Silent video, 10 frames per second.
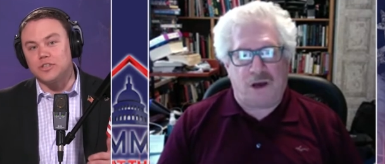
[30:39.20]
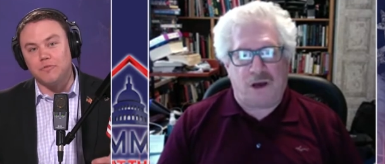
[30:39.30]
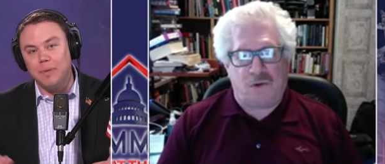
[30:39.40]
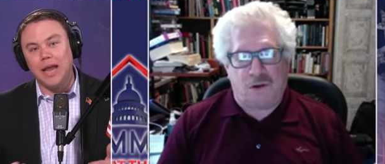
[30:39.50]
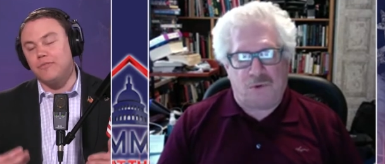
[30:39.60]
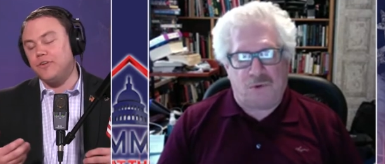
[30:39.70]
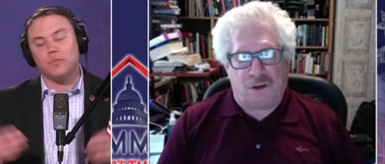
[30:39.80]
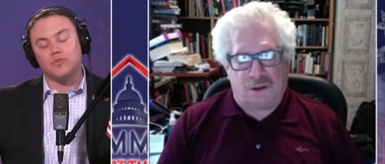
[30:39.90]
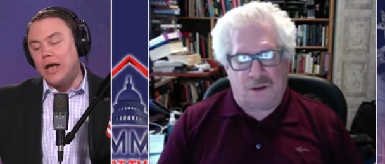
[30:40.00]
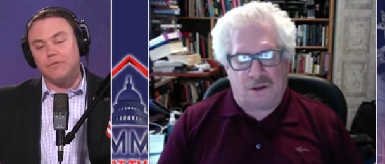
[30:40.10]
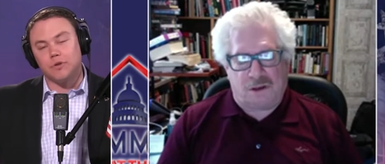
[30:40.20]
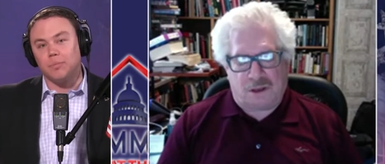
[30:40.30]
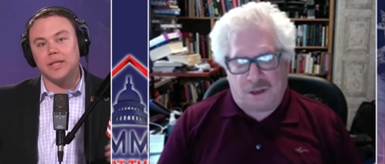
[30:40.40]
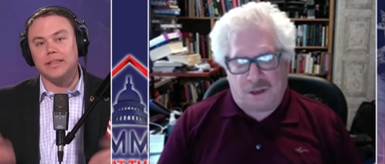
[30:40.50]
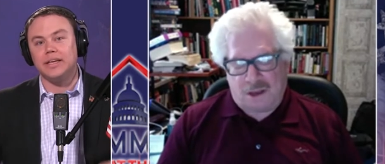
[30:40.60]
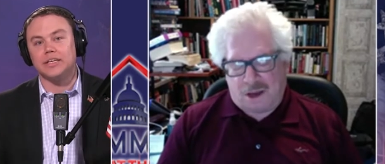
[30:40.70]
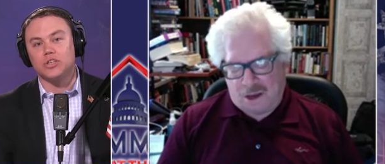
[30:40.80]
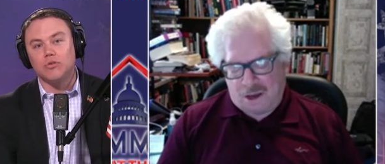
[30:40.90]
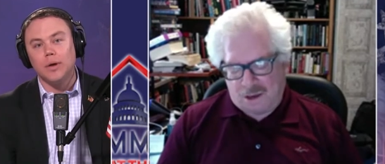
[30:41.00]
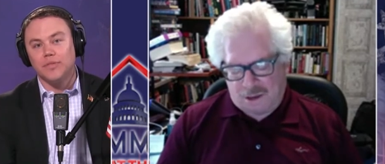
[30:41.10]
Speaker 1: of uh, benefits, well, which I completely
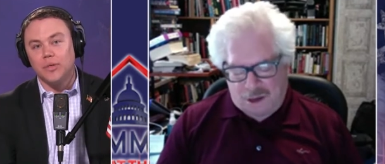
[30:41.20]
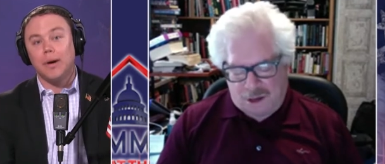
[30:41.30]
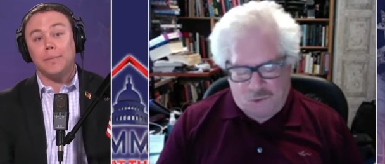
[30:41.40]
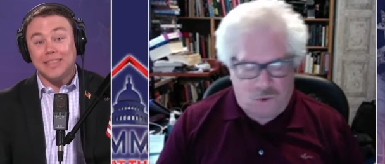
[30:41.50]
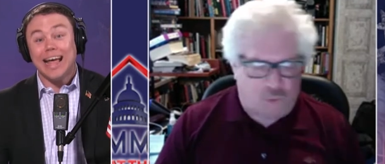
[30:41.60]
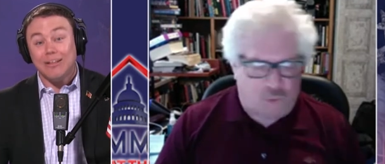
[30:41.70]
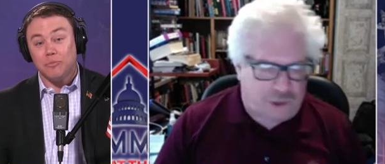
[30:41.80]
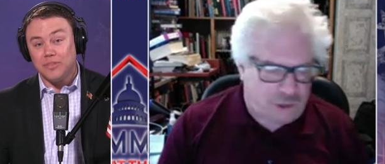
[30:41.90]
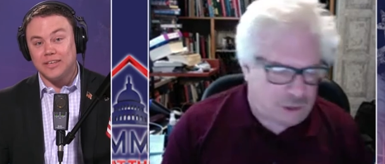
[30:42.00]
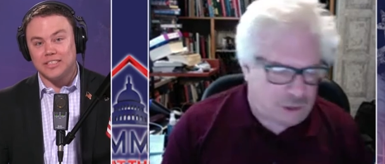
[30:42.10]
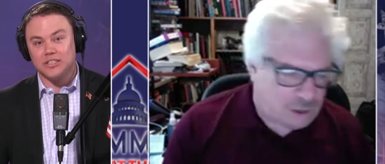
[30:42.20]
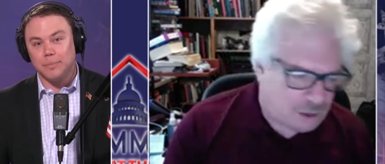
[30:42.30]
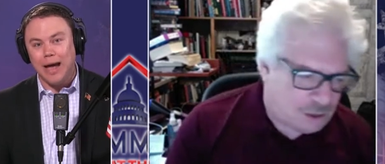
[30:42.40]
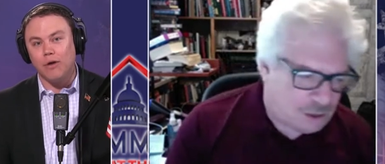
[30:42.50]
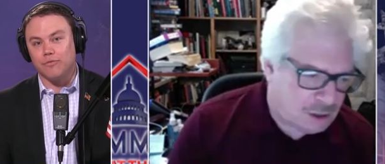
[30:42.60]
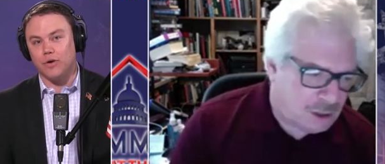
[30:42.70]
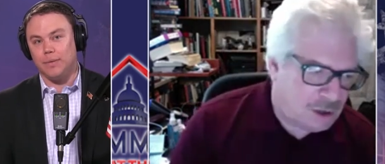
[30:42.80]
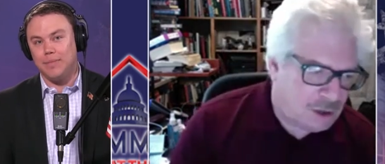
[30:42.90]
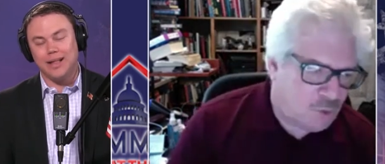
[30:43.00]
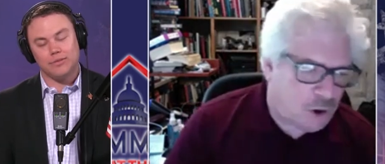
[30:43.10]
disagree yeah, with him on, know, but that's what, we, this is about for
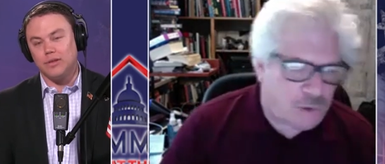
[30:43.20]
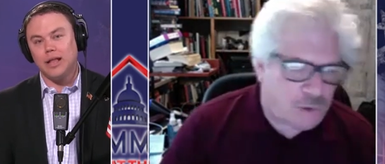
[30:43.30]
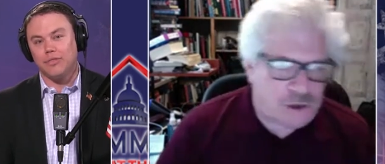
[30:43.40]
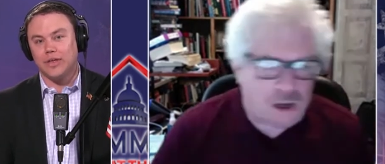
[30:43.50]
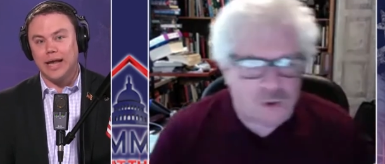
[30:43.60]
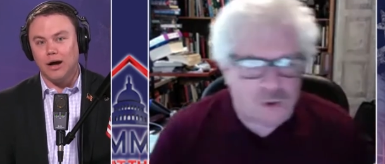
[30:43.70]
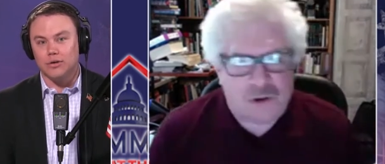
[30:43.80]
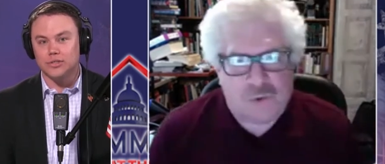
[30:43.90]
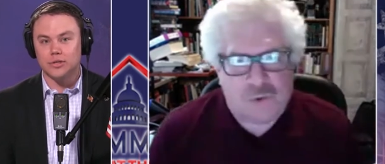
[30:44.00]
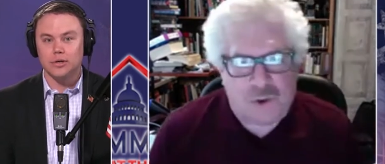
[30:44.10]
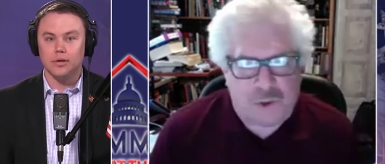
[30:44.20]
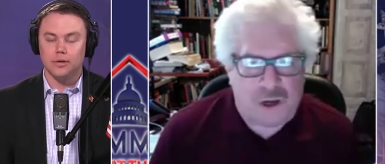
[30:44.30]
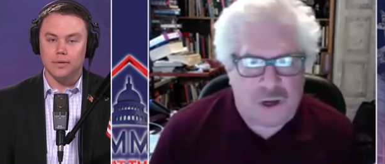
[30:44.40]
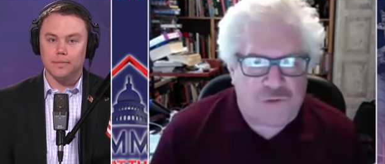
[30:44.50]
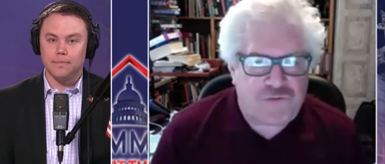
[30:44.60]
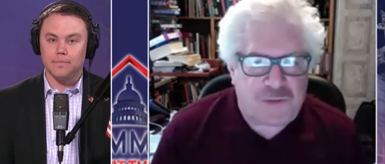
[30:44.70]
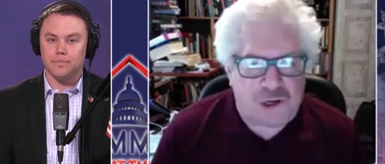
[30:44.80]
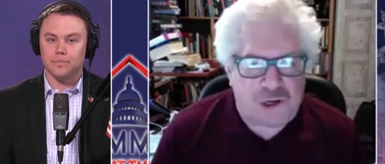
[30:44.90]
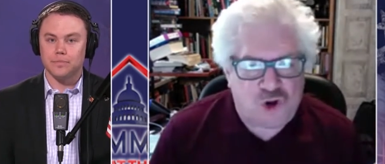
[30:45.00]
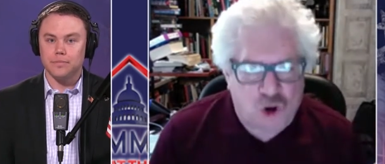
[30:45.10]
him. That's nothing know, else. What we know
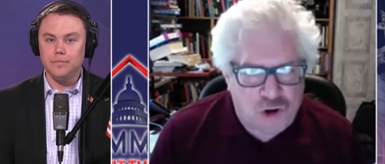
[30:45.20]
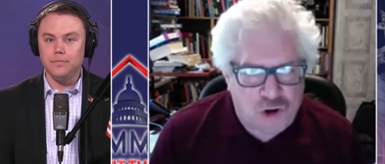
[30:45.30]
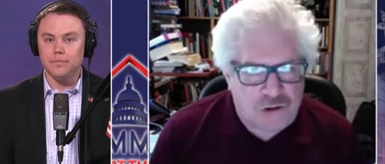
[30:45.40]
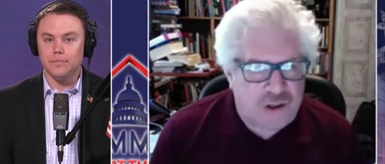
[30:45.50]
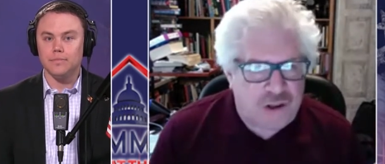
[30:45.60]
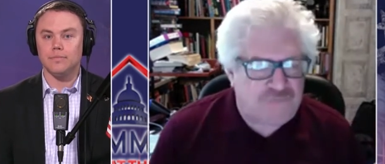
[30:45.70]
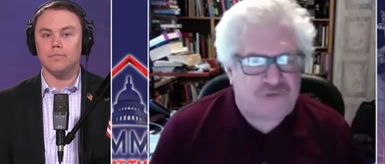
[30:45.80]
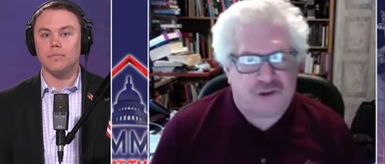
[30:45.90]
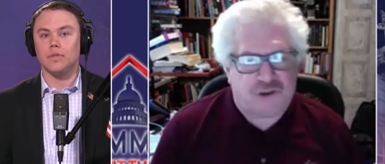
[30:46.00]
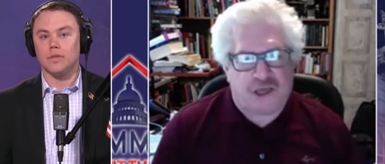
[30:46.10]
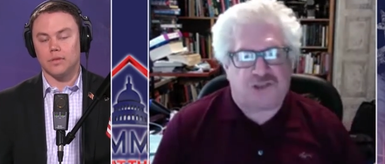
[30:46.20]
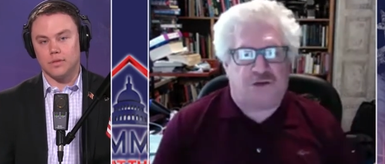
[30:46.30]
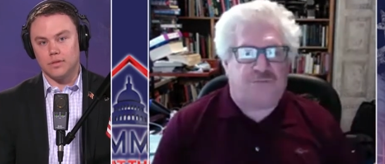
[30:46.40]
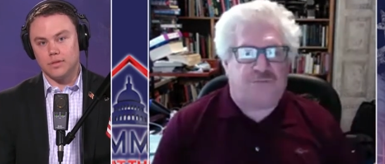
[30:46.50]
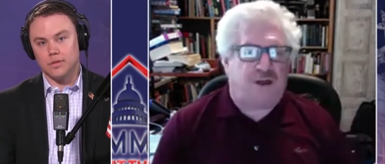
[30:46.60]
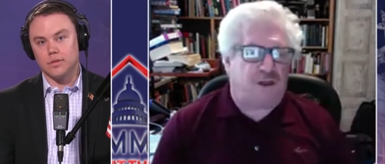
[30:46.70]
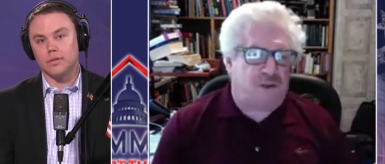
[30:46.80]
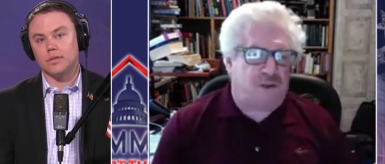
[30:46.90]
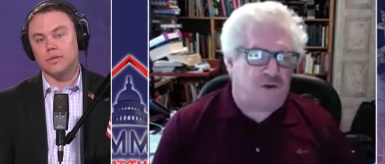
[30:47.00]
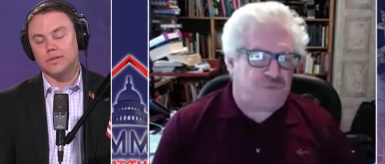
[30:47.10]
from an
Speaker 2: internal investigation
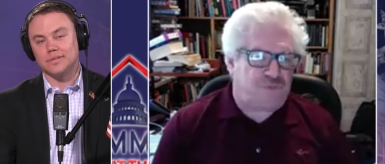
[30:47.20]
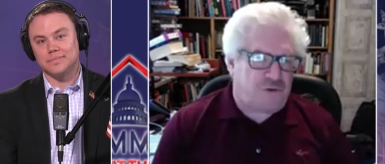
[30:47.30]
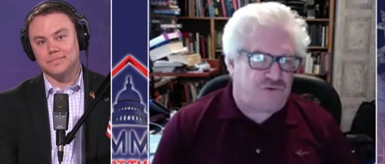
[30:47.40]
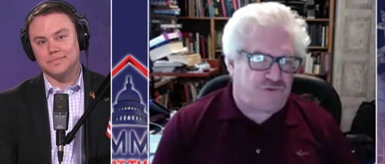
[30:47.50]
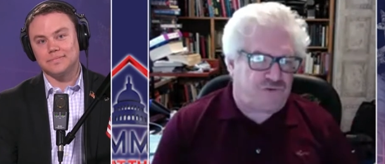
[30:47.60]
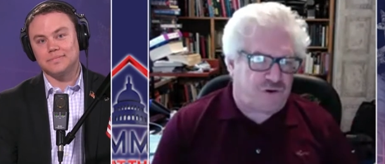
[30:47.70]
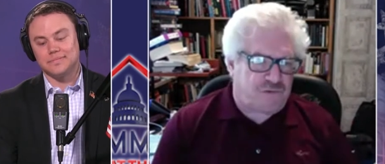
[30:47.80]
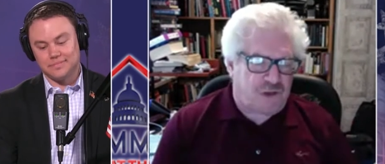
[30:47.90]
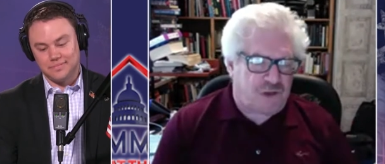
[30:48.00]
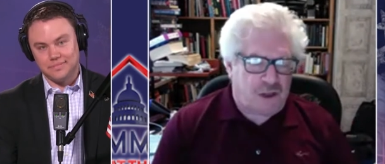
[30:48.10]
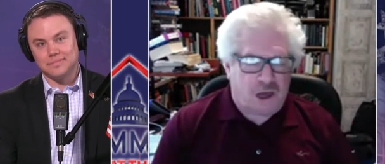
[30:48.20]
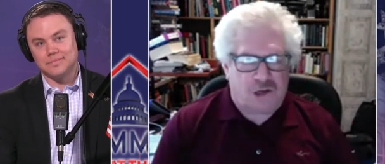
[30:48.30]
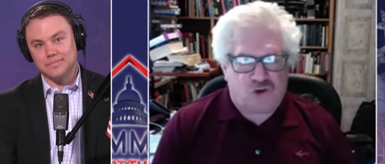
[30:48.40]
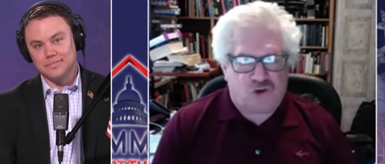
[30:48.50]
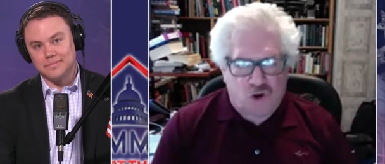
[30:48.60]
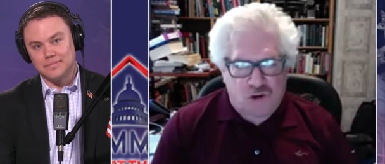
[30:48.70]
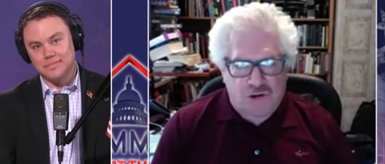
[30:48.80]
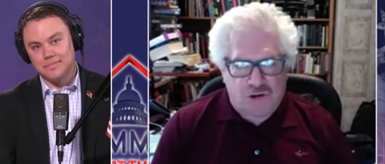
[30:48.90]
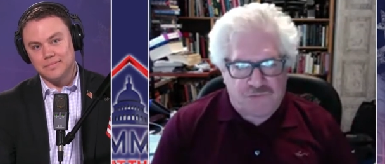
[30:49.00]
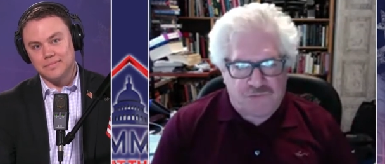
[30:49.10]
by the U.S. Postal Service, an
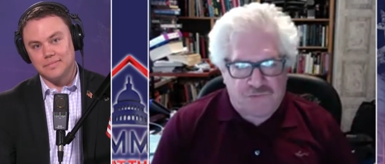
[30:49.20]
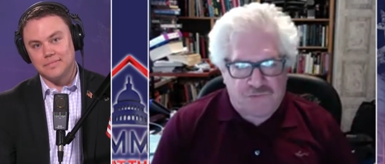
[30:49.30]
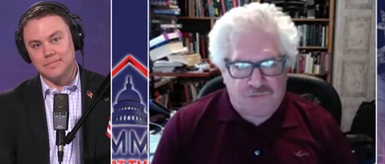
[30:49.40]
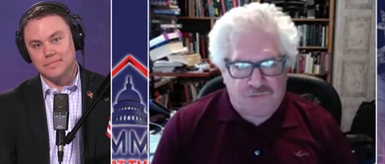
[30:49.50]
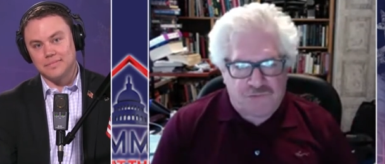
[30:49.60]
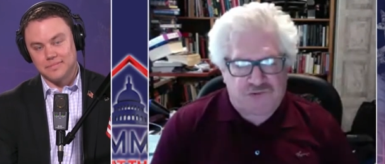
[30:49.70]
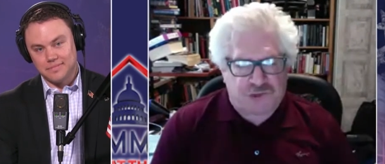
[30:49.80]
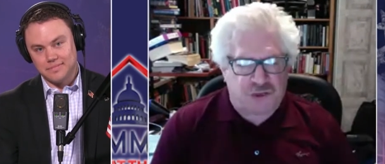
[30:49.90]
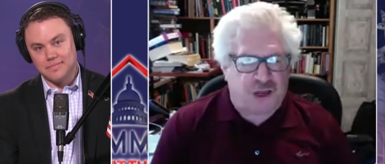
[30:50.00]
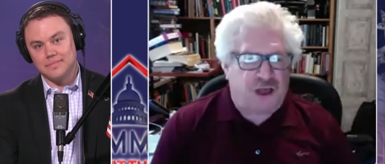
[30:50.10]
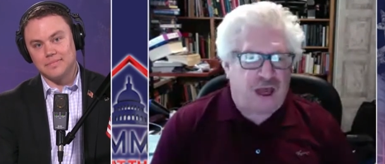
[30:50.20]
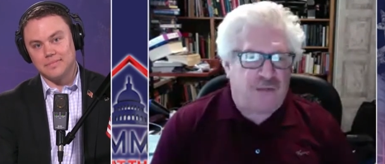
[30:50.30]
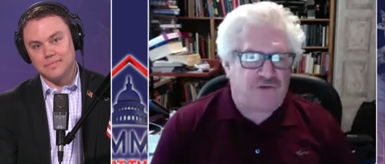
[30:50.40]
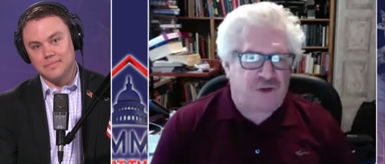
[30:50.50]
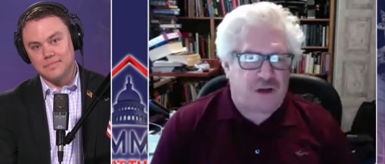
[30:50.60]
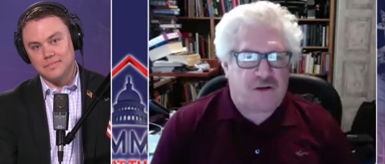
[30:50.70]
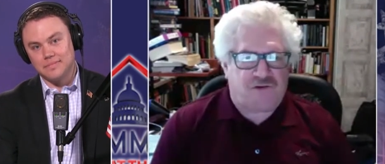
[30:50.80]
internal investigation, Amazon